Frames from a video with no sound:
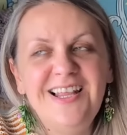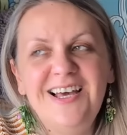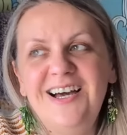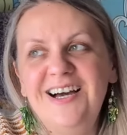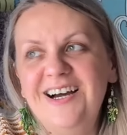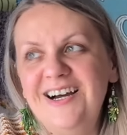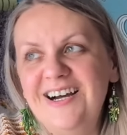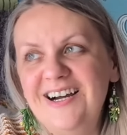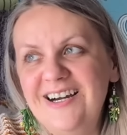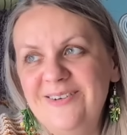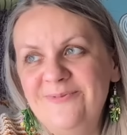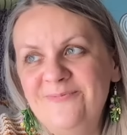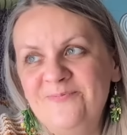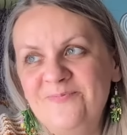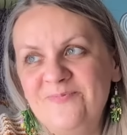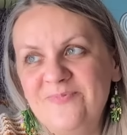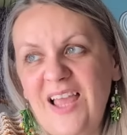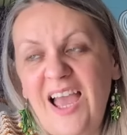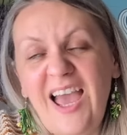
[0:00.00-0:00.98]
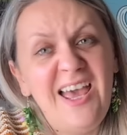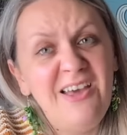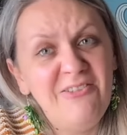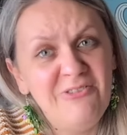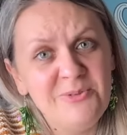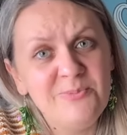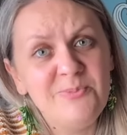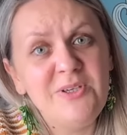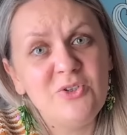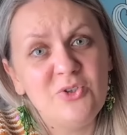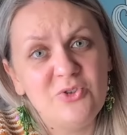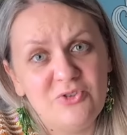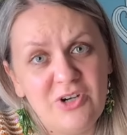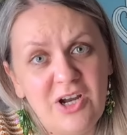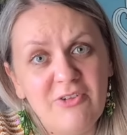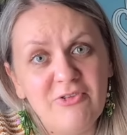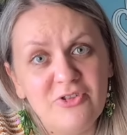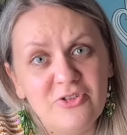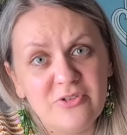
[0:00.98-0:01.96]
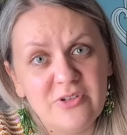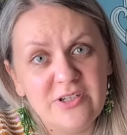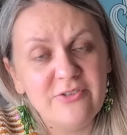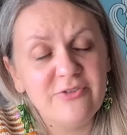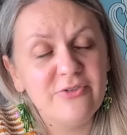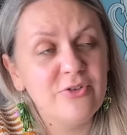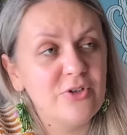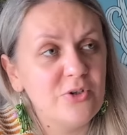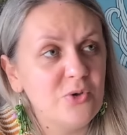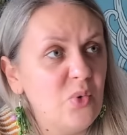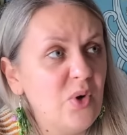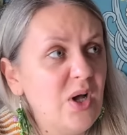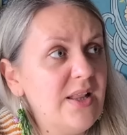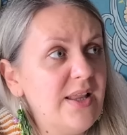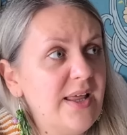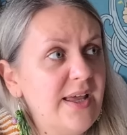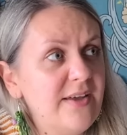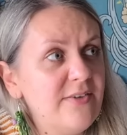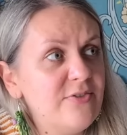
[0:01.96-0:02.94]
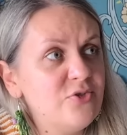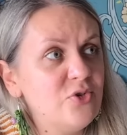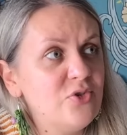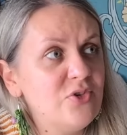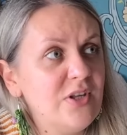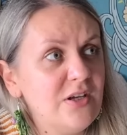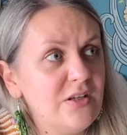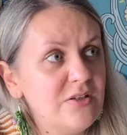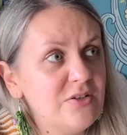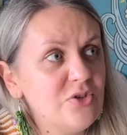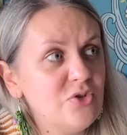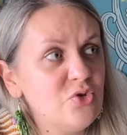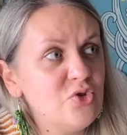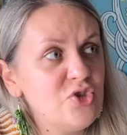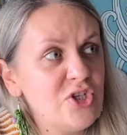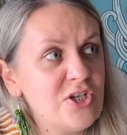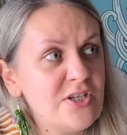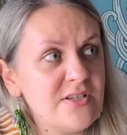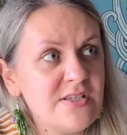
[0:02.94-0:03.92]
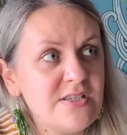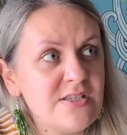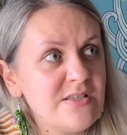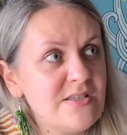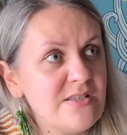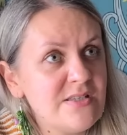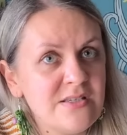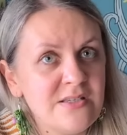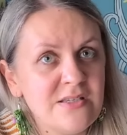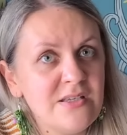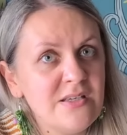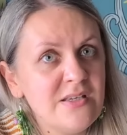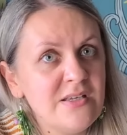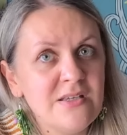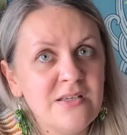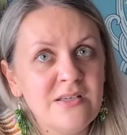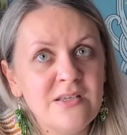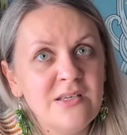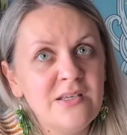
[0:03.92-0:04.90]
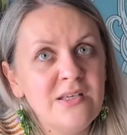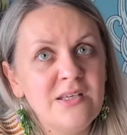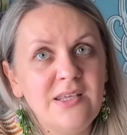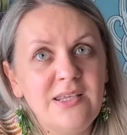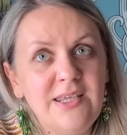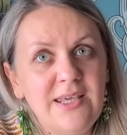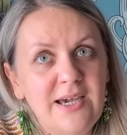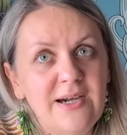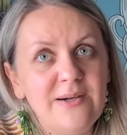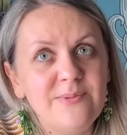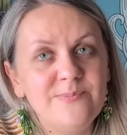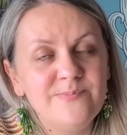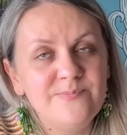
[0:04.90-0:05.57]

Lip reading: I haven't been on Ravelry for a while, I have to tell you. Just, yeah.